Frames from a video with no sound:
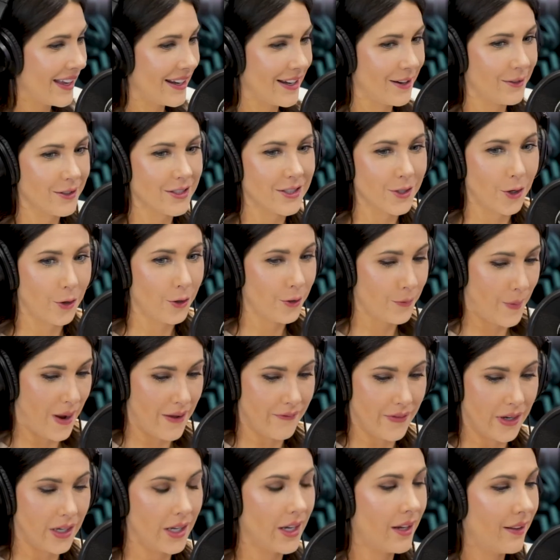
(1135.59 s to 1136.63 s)
And it was my
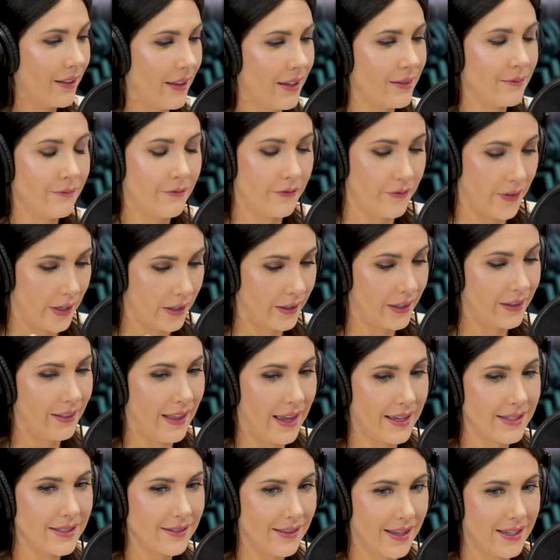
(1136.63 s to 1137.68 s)
very
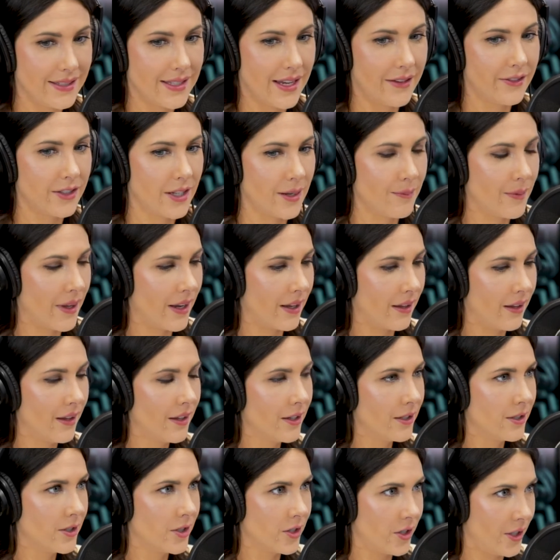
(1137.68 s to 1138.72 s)
last class ever. And I'm like,
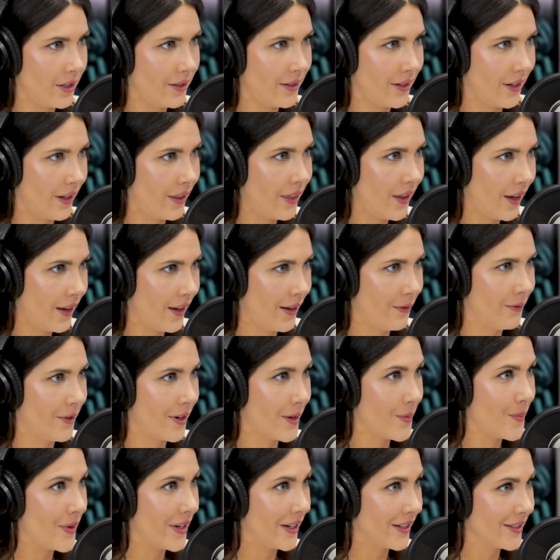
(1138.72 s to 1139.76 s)
shit, I think I
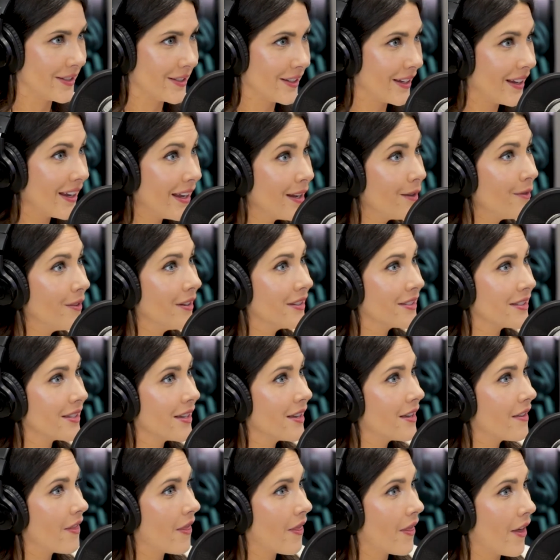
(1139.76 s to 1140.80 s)
want to be it was
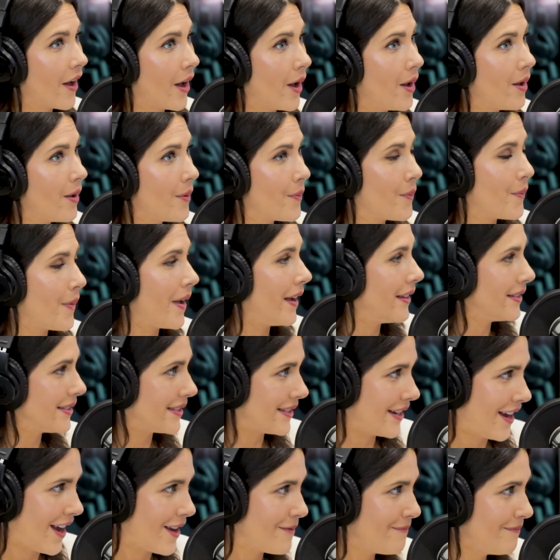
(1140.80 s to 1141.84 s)
the
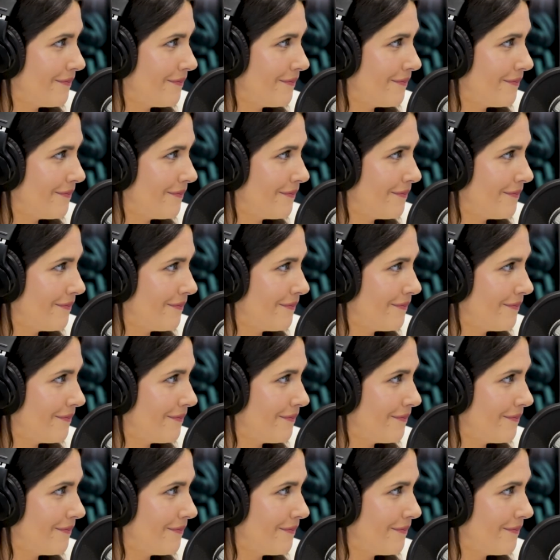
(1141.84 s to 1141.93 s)
best time.